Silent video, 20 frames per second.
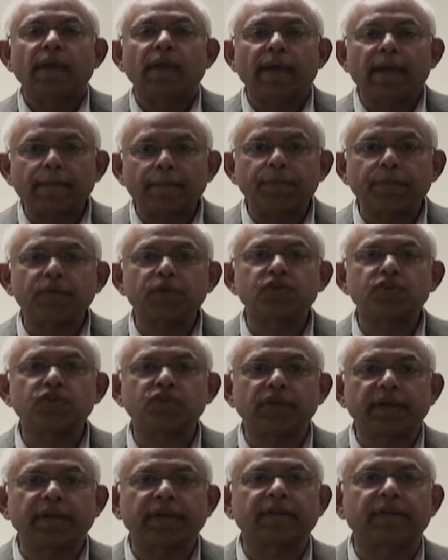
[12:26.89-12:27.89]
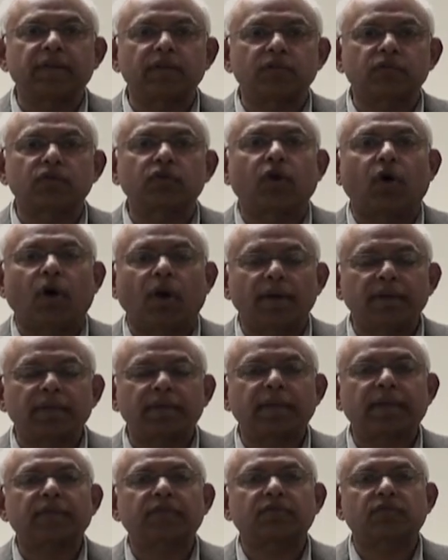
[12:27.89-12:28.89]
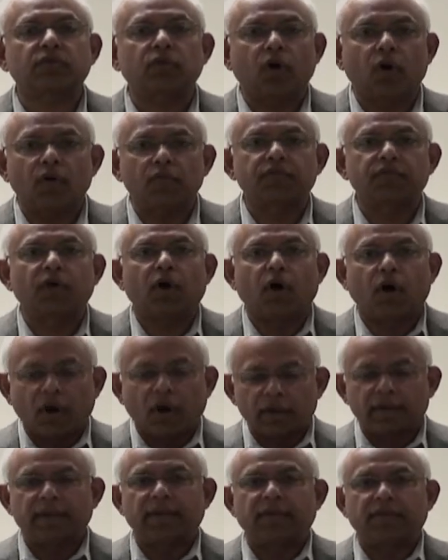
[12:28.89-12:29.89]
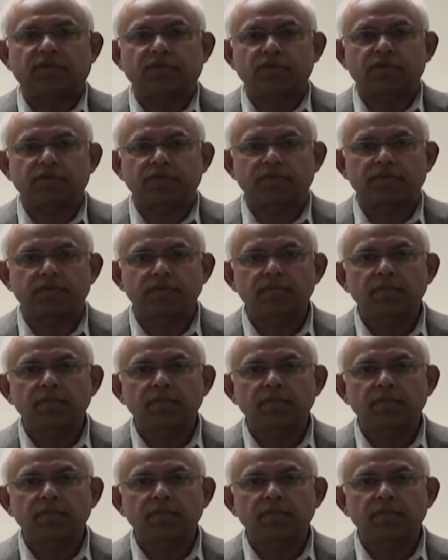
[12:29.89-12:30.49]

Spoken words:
appreciate this context of the organization.